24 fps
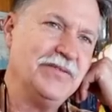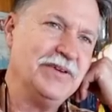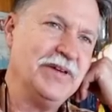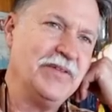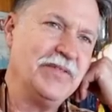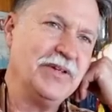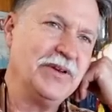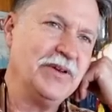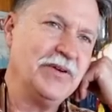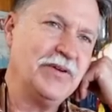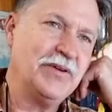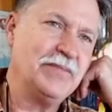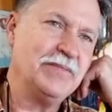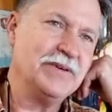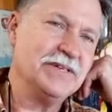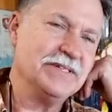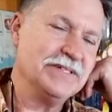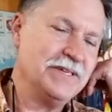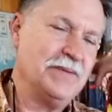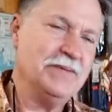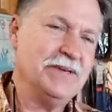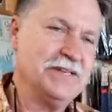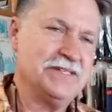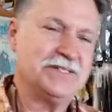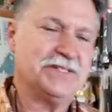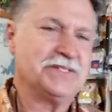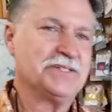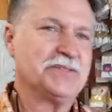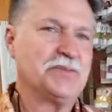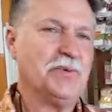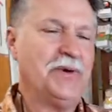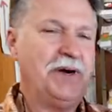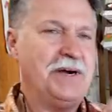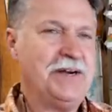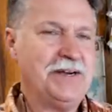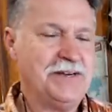in the lure business? I mean, it's
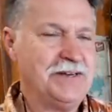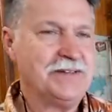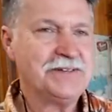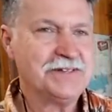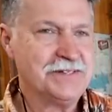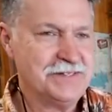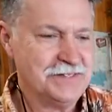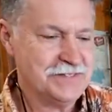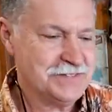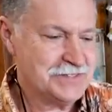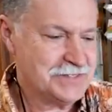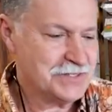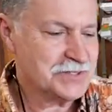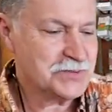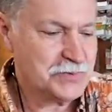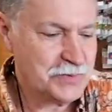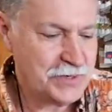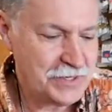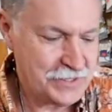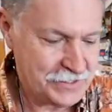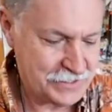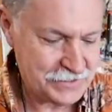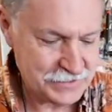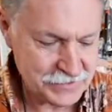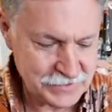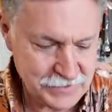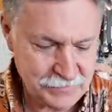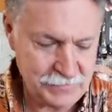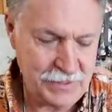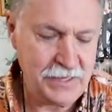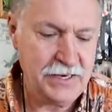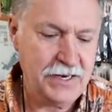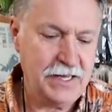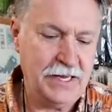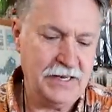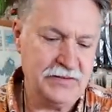just wild. It's just wild.
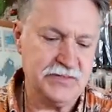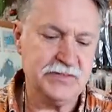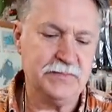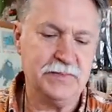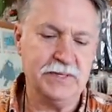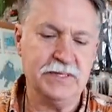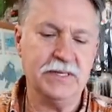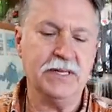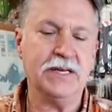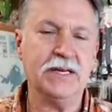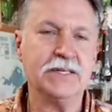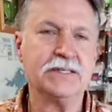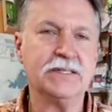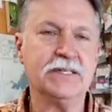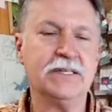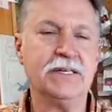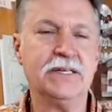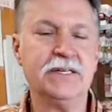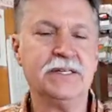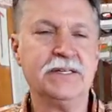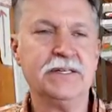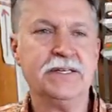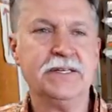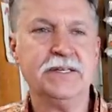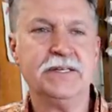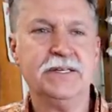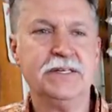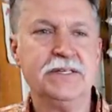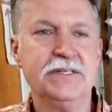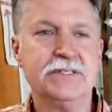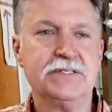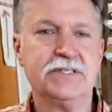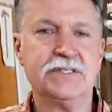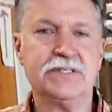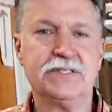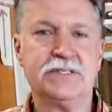My life's been like that.
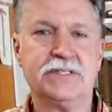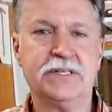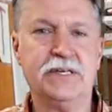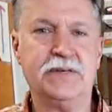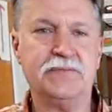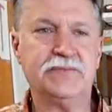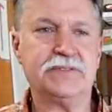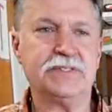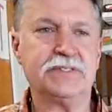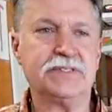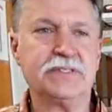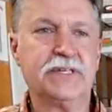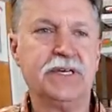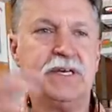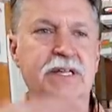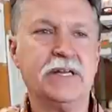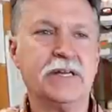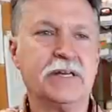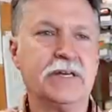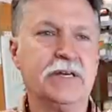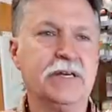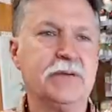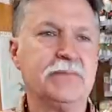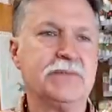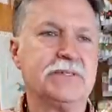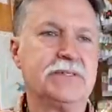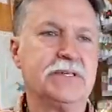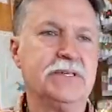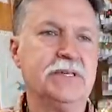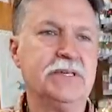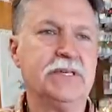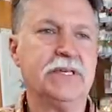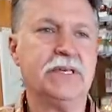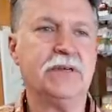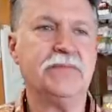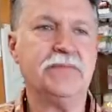Just stuff just kind of comes
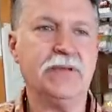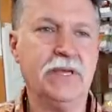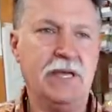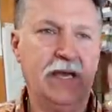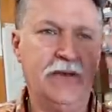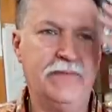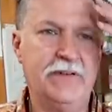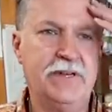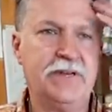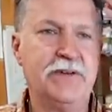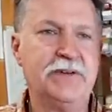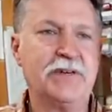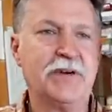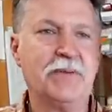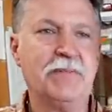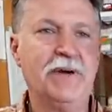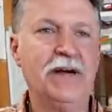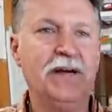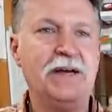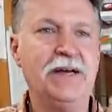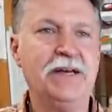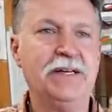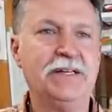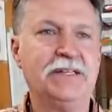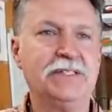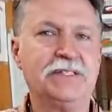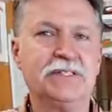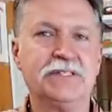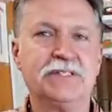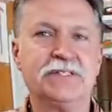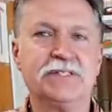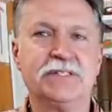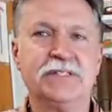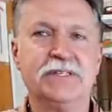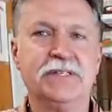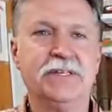to you. If you have it on your mind, it
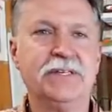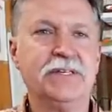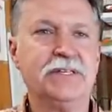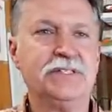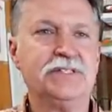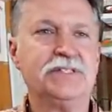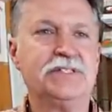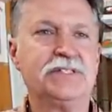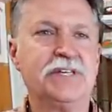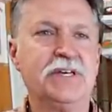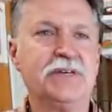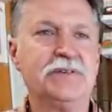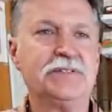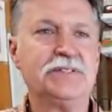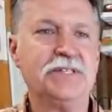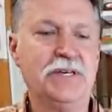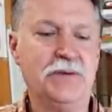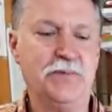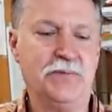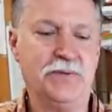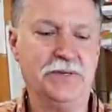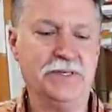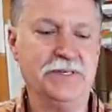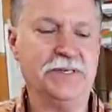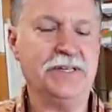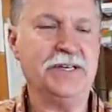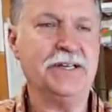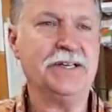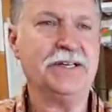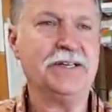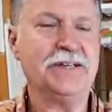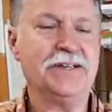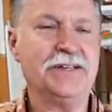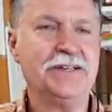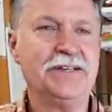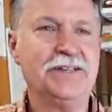just shows up one
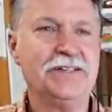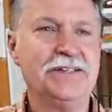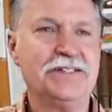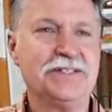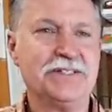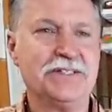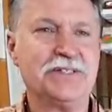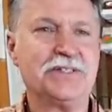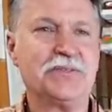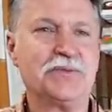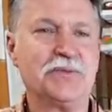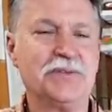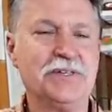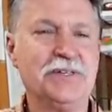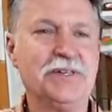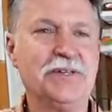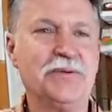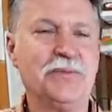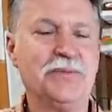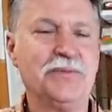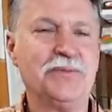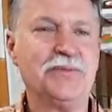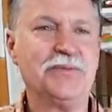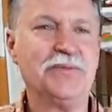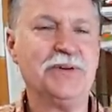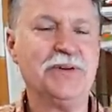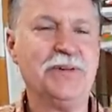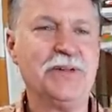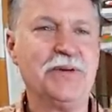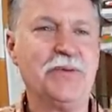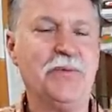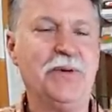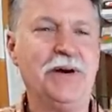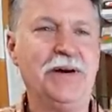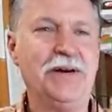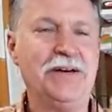day. It's just really,
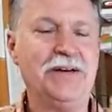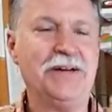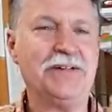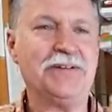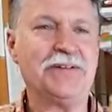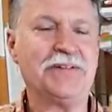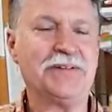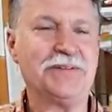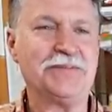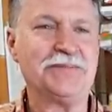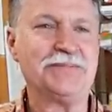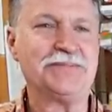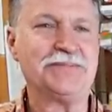really wild.